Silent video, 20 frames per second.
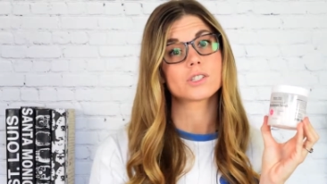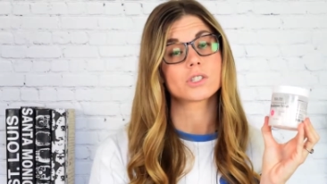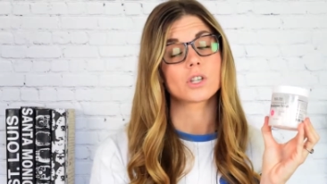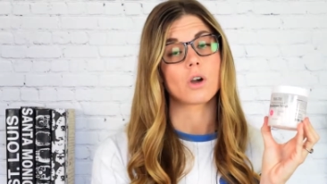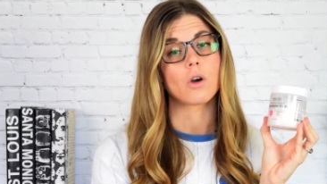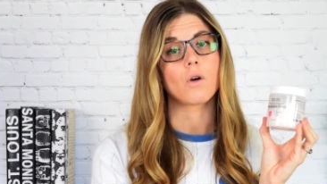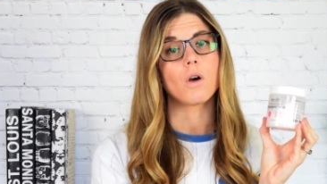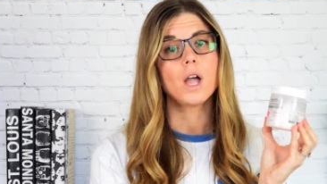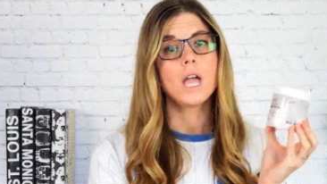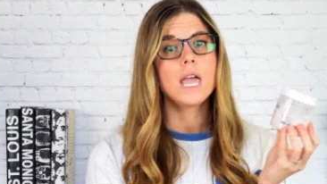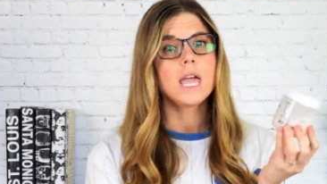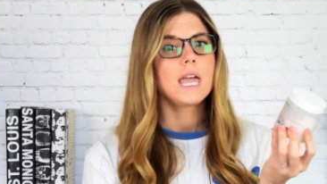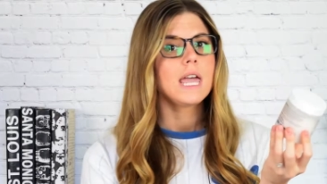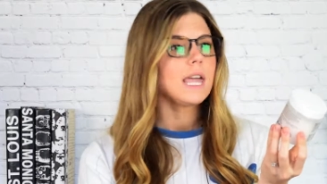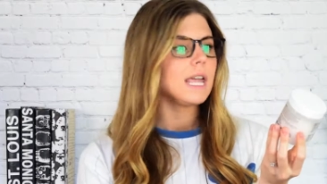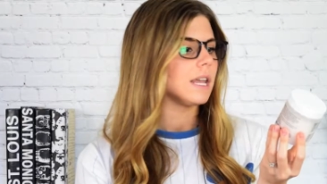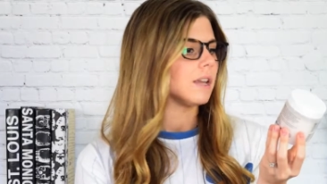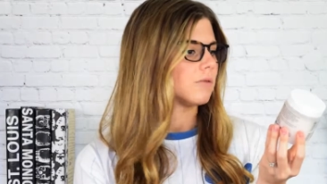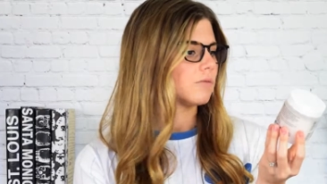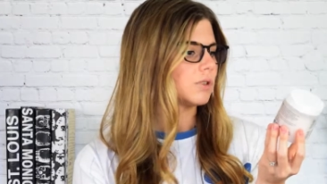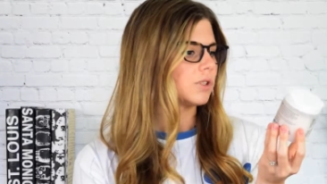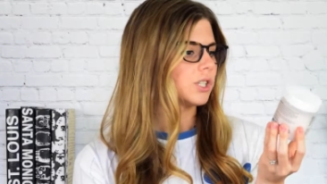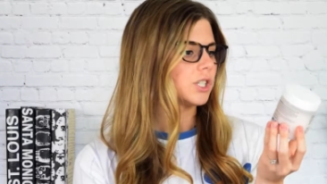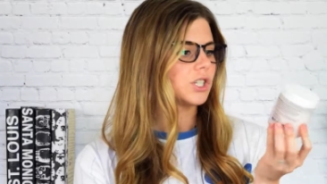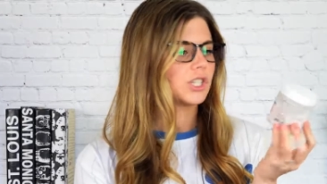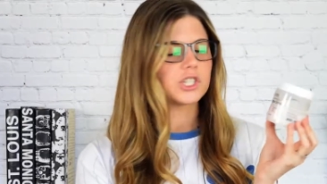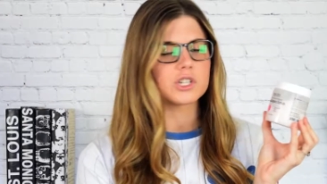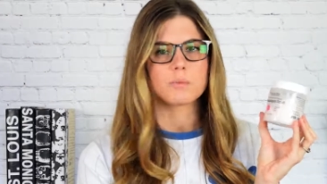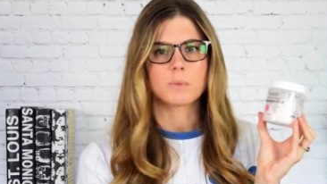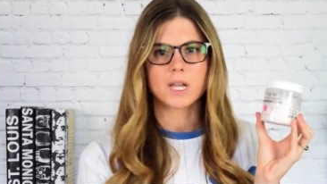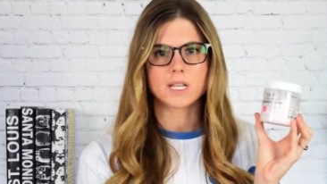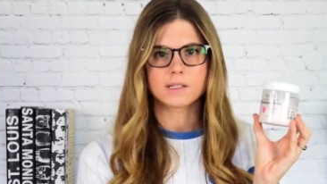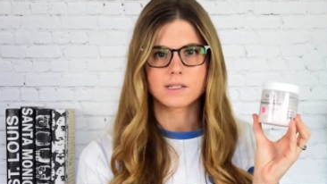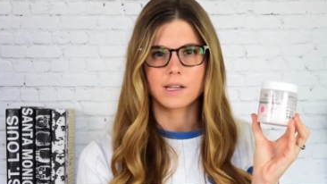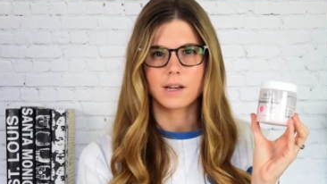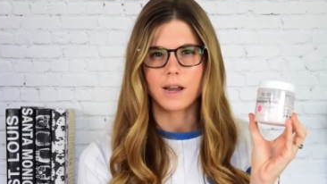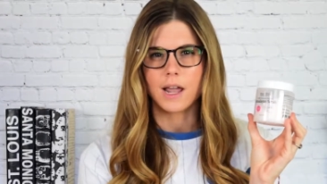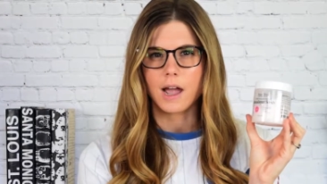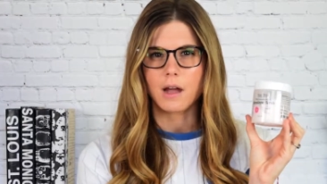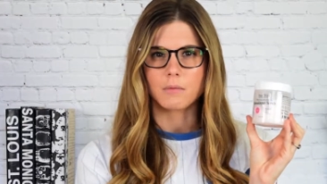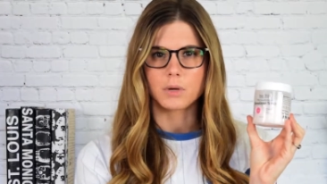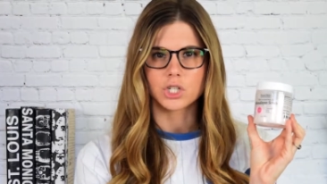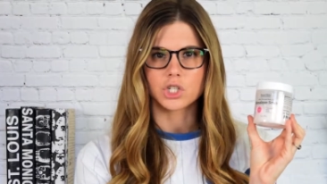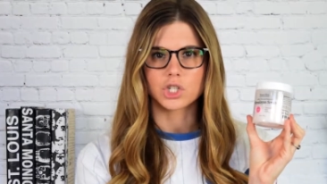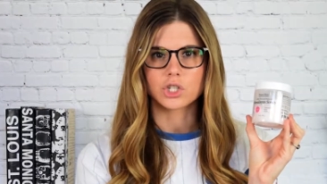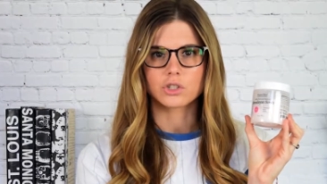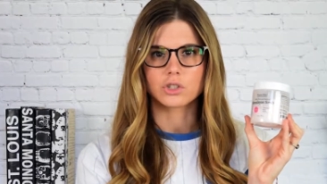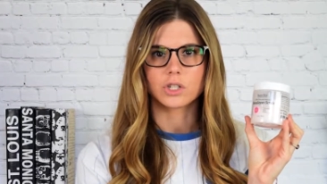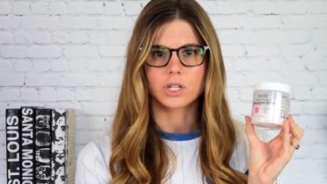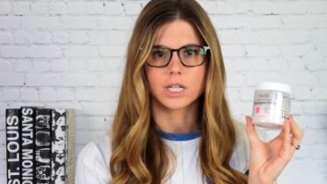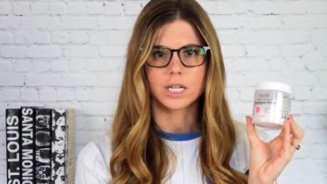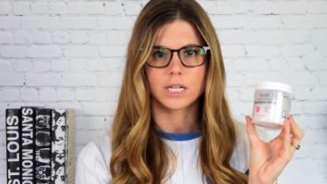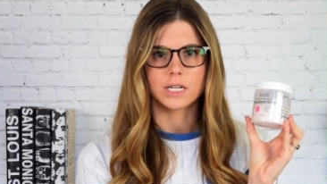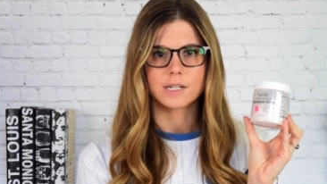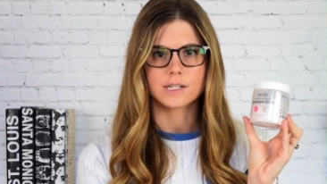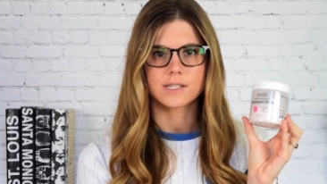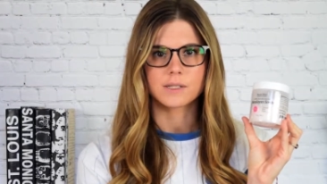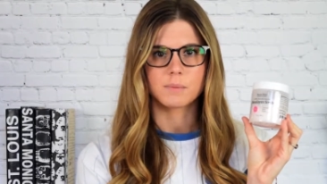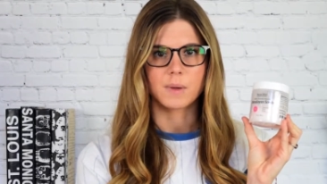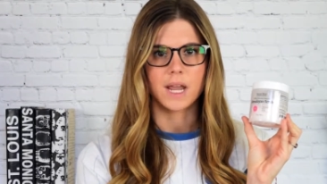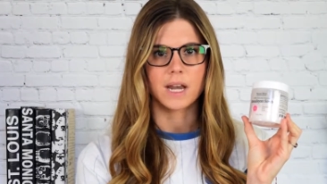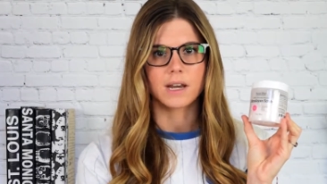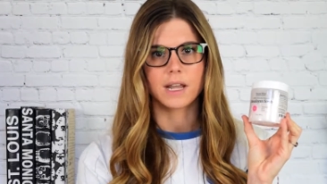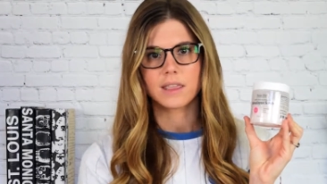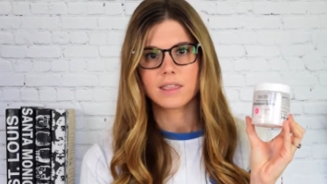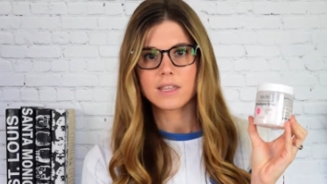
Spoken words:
So it really just depends on how much you're looking to spend.